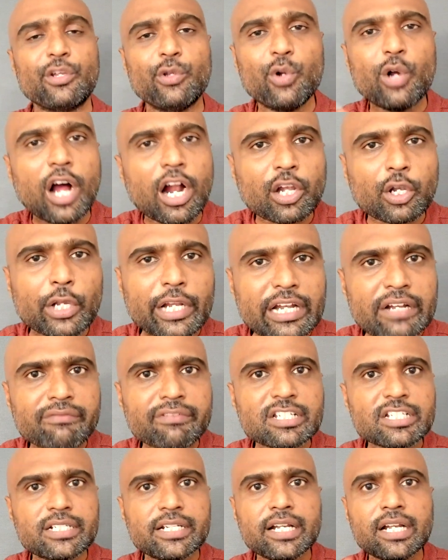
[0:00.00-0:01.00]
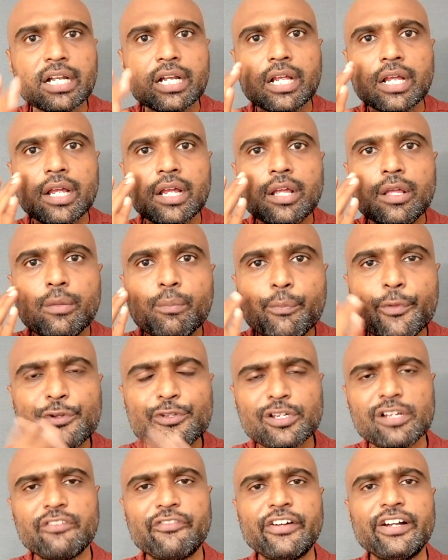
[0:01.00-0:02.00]
You got to invest in
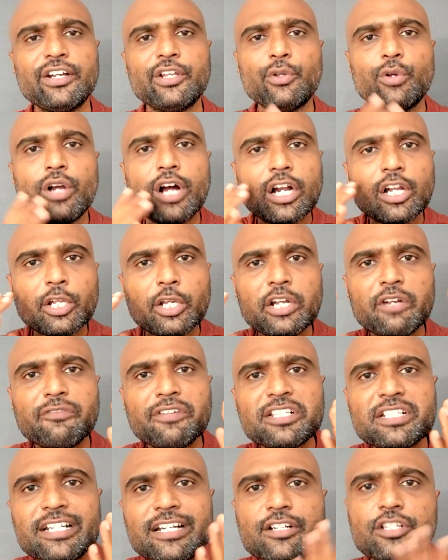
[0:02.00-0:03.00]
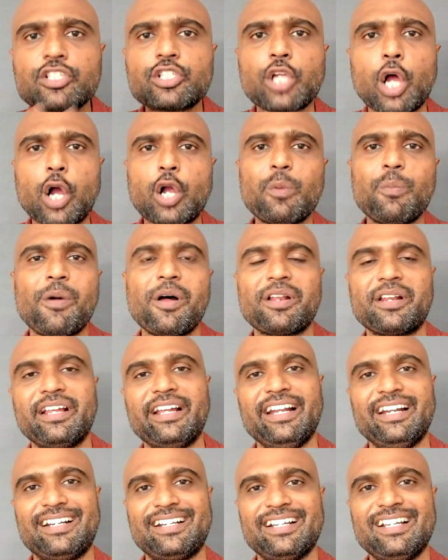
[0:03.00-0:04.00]
mutual fund, you got to invest in stock
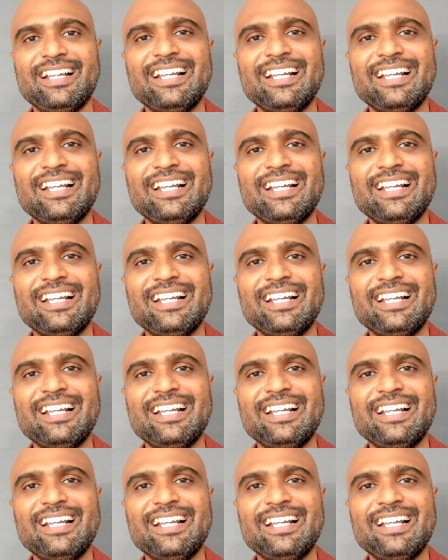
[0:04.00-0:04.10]
market.